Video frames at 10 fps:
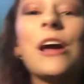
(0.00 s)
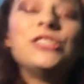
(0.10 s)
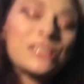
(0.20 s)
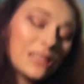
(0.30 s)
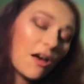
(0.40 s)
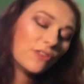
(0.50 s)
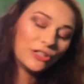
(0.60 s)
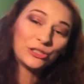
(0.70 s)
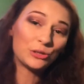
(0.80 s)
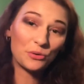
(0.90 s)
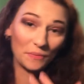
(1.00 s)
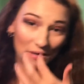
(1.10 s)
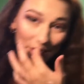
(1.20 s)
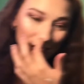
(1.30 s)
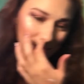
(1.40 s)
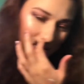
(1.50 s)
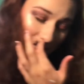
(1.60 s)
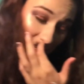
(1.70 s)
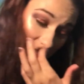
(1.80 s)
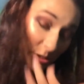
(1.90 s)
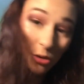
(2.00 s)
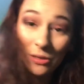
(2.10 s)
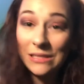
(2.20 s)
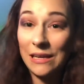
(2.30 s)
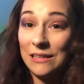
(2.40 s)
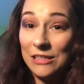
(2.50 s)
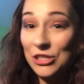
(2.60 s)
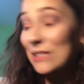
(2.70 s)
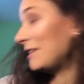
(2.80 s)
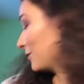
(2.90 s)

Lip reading: I just love her so much, and I'm so excited that she's